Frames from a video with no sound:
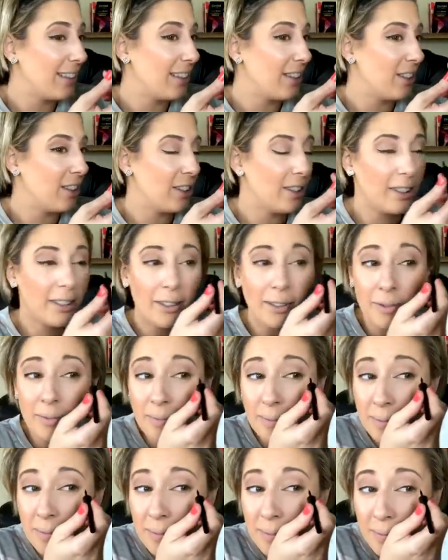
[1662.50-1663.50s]

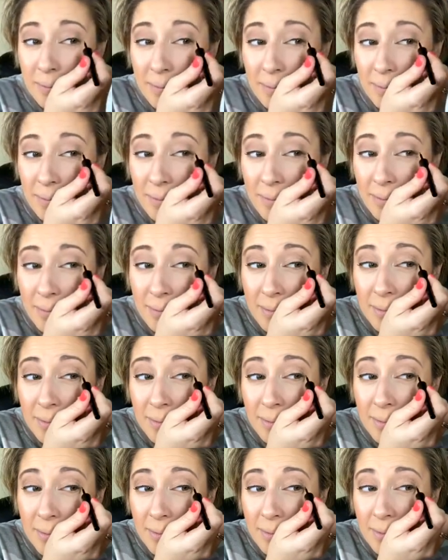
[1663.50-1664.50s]

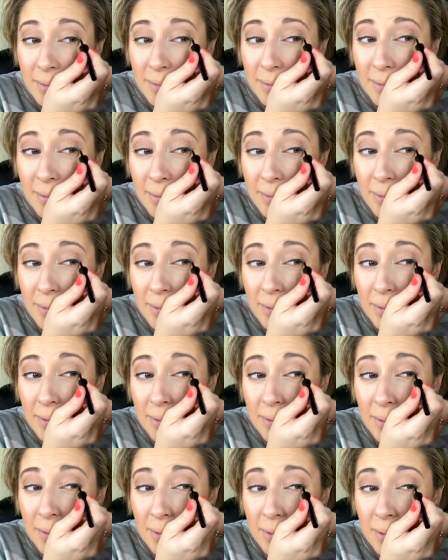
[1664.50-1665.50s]

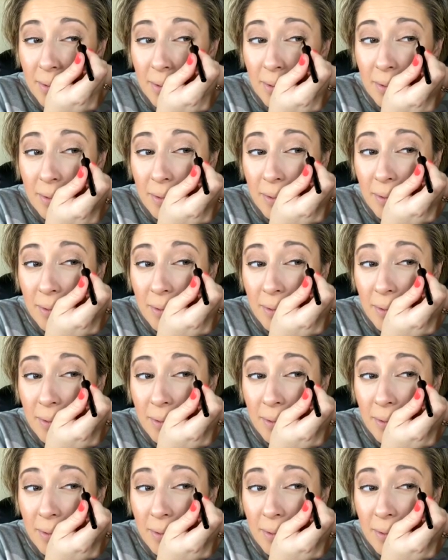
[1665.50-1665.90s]
Nothing is said.